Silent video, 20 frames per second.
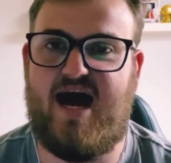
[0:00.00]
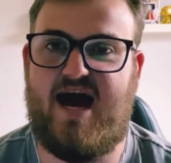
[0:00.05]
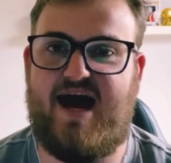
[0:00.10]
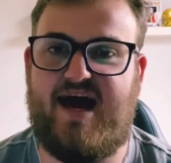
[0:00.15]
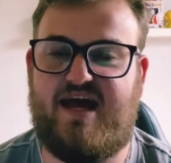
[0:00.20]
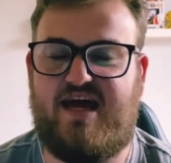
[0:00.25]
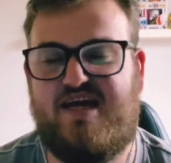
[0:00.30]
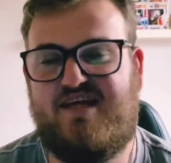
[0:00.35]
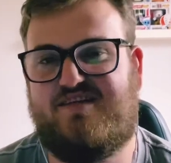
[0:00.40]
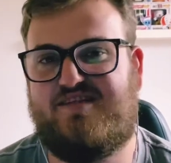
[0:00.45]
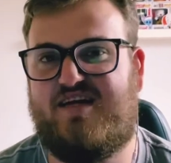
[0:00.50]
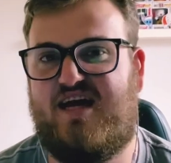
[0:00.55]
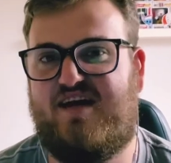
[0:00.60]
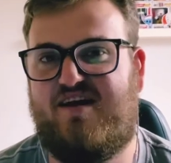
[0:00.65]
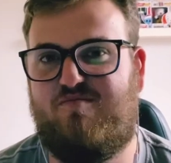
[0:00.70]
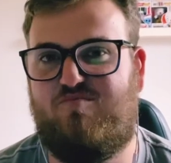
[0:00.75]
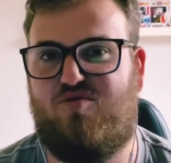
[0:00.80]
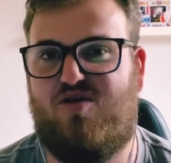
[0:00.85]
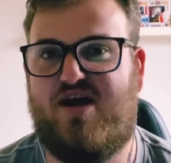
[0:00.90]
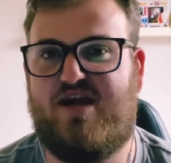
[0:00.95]
He
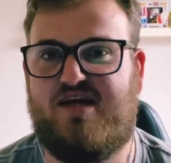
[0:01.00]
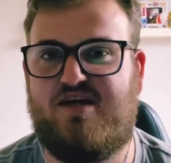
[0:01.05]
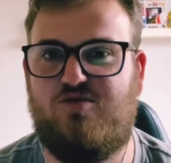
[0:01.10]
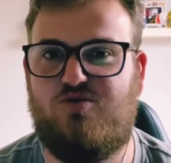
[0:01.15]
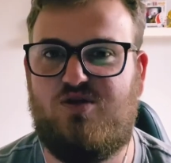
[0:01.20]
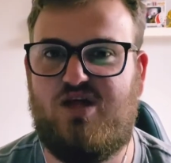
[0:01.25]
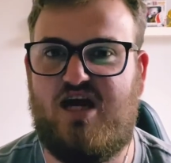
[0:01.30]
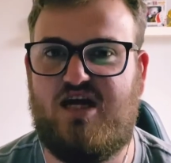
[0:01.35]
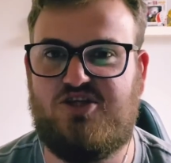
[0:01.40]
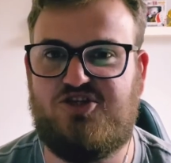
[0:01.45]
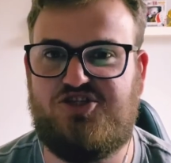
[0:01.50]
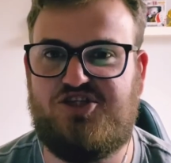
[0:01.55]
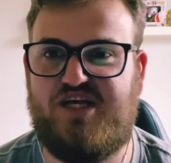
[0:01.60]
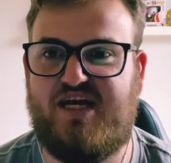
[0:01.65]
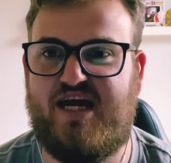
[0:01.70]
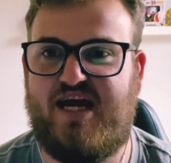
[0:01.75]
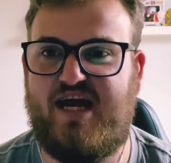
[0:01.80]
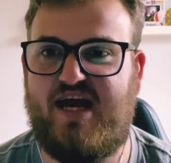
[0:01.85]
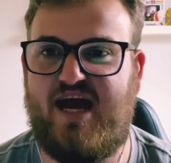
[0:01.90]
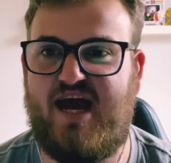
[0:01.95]
started Brad Hill last
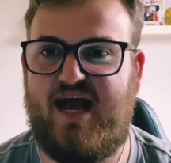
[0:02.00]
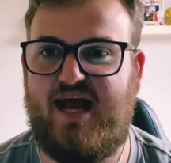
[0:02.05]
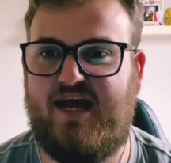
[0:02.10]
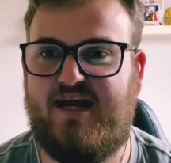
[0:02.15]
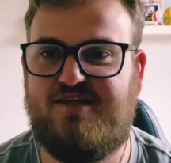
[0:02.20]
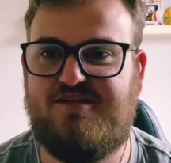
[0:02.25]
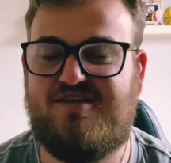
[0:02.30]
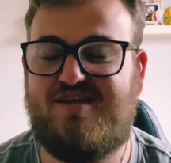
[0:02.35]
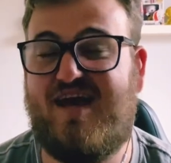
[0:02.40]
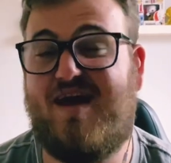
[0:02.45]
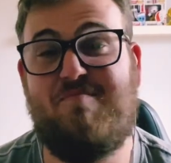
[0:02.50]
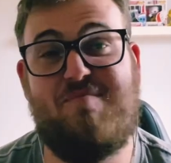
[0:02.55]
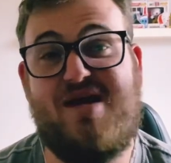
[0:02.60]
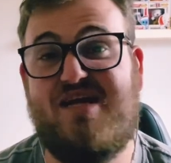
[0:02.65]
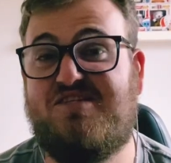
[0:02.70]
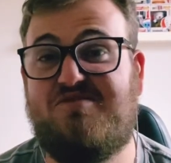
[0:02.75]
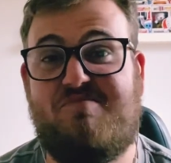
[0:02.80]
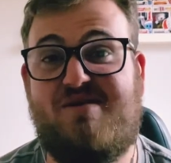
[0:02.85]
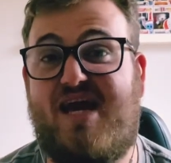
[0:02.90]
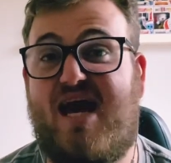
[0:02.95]
year, and that
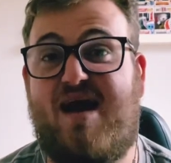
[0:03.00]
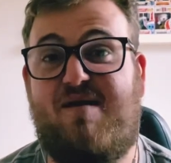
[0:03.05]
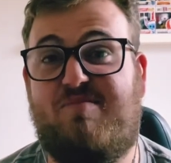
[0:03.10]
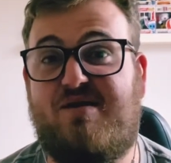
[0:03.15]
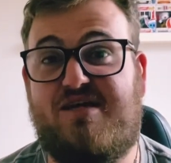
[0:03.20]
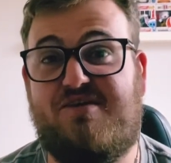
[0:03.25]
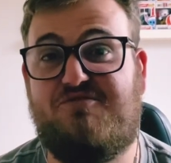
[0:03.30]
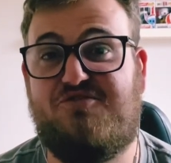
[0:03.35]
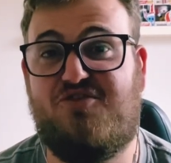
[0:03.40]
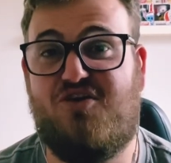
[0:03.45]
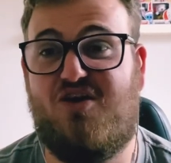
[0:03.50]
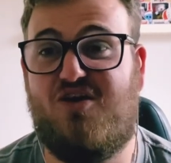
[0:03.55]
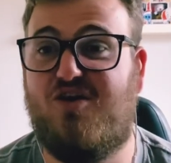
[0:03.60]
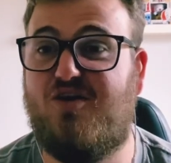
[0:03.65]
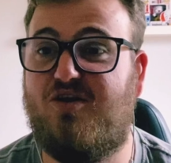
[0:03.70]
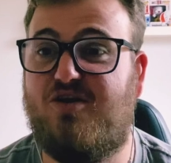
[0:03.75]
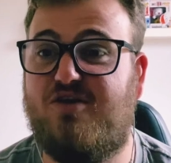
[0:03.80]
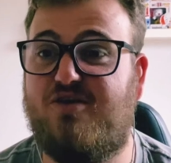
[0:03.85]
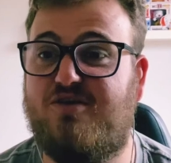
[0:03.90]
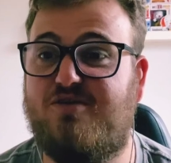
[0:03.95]
makes me happy.
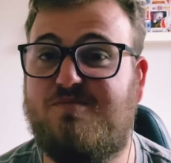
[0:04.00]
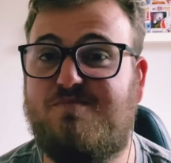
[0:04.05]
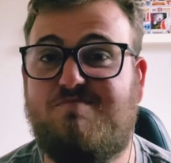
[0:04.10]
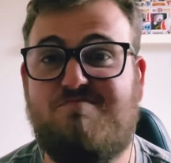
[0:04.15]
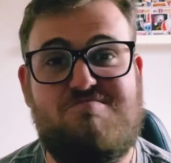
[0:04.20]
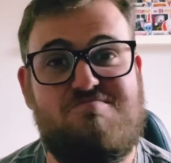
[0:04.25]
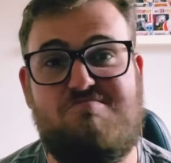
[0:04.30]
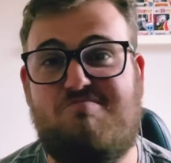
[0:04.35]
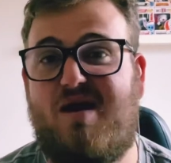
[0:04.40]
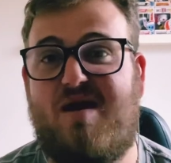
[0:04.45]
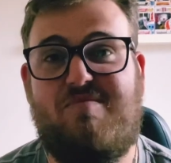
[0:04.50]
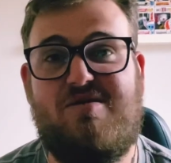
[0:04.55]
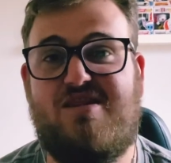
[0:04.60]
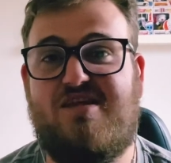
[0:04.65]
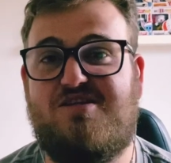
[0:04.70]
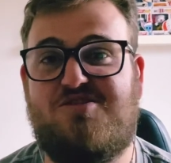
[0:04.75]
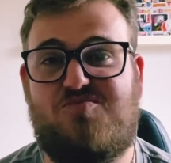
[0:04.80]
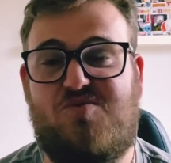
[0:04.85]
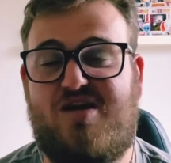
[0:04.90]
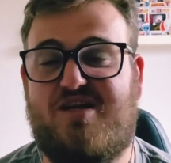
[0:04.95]
So maybe
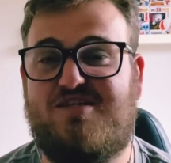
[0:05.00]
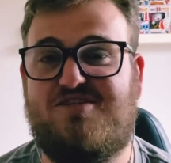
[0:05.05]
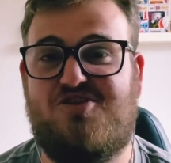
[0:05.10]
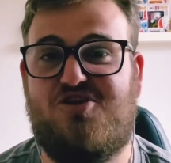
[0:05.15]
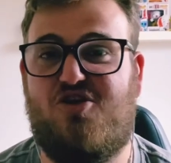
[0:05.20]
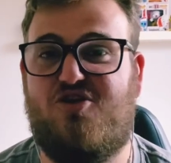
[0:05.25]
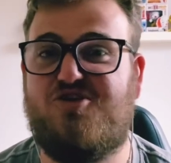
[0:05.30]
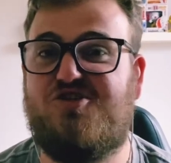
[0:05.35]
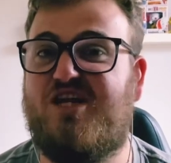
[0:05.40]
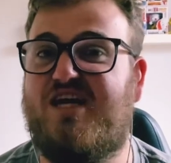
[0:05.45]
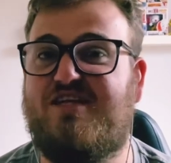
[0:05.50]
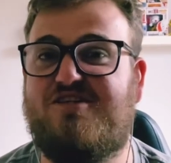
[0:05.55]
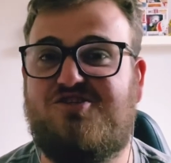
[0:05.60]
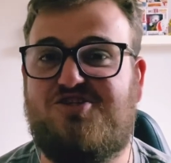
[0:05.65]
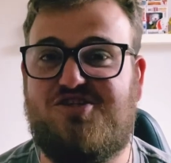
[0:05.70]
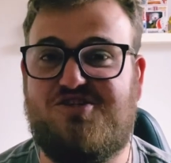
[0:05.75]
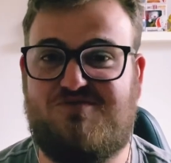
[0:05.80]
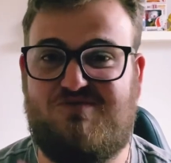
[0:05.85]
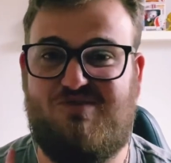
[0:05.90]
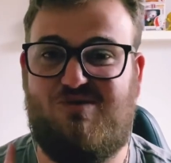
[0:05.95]
this one is a no chance
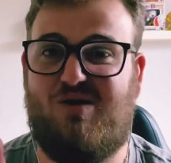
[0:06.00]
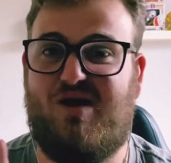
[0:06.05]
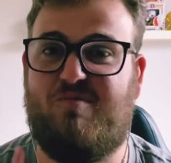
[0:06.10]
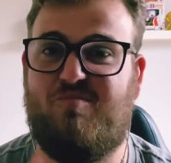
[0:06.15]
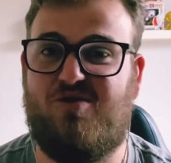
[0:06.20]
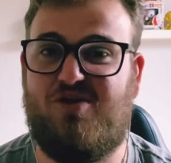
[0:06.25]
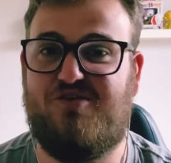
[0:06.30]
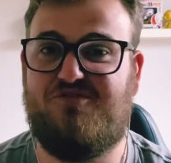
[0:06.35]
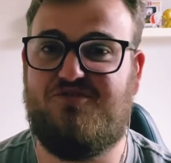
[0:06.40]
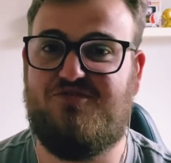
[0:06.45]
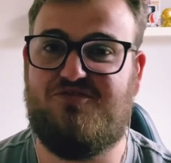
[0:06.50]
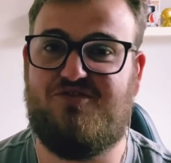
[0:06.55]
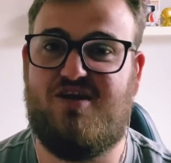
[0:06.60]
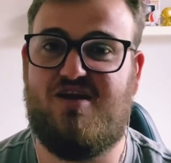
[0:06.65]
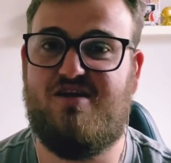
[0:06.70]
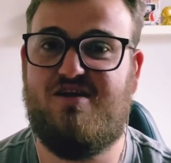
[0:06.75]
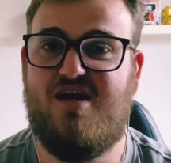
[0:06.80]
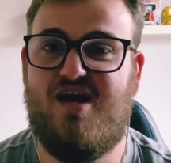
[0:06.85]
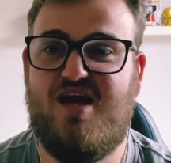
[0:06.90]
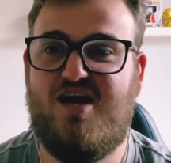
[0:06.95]
just for one person. So
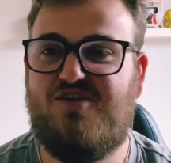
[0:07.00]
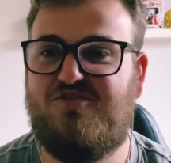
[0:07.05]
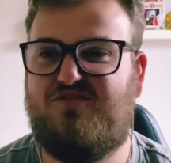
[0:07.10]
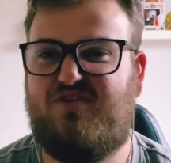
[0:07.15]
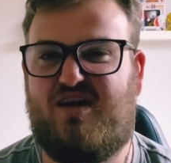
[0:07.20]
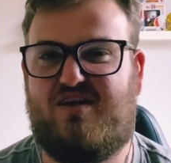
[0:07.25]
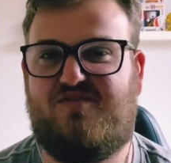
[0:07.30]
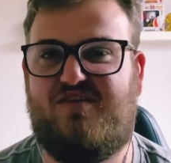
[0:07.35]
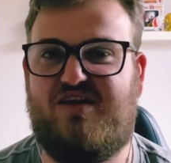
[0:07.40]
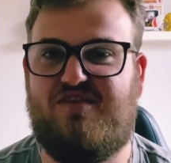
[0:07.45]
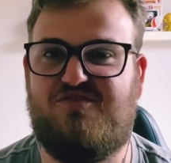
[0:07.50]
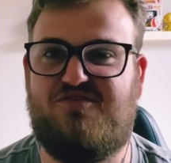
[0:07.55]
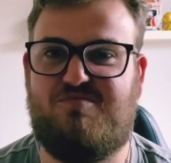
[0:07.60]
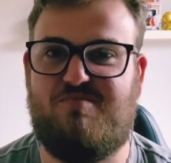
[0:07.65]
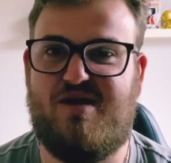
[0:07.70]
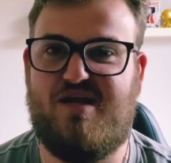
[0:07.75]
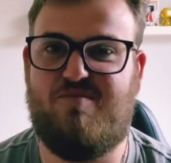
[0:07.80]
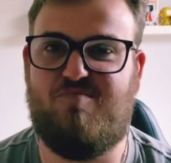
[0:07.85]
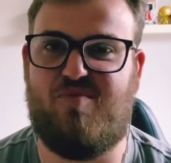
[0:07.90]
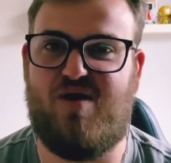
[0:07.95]
sucked in,
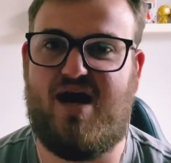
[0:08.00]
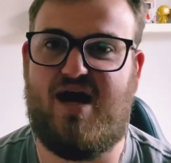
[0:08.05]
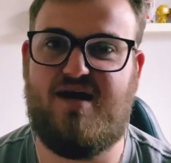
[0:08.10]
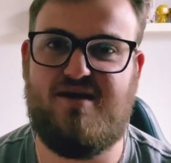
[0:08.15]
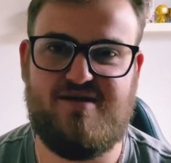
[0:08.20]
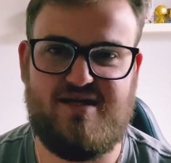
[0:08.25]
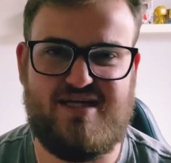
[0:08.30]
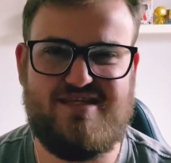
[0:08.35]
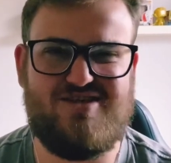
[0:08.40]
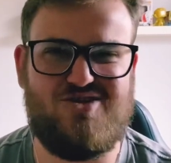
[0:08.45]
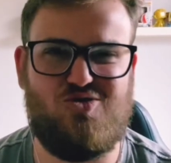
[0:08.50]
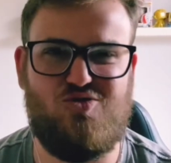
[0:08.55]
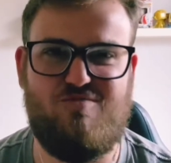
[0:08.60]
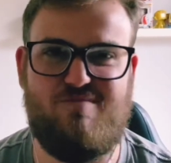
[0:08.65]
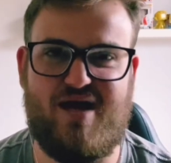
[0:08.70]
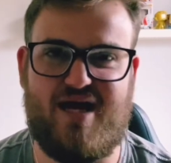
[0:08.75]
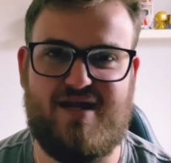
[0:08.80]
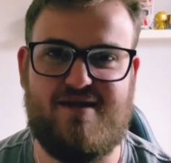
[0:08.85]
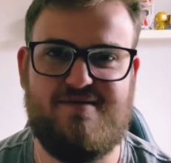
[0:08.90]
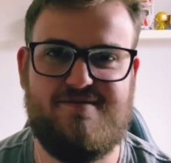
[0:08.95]
Smid, but he's a good man.